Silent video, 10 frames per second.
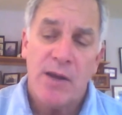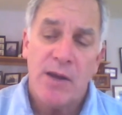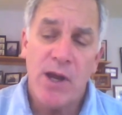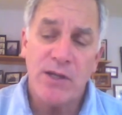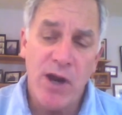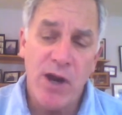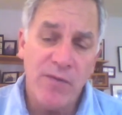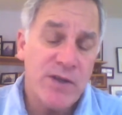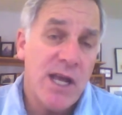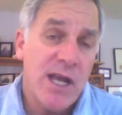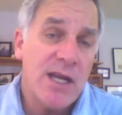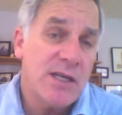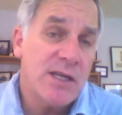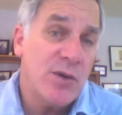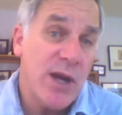As Rafi said,
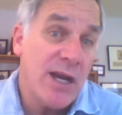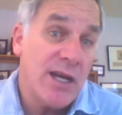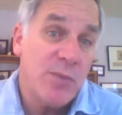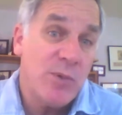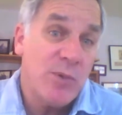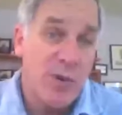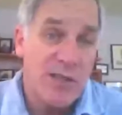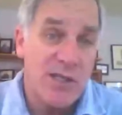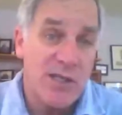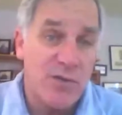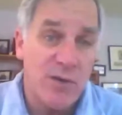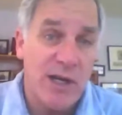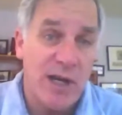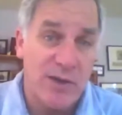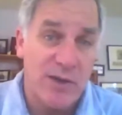90% of processed food
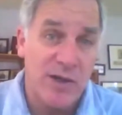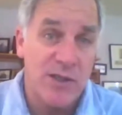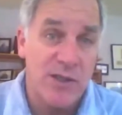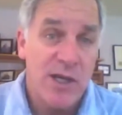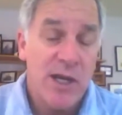out there is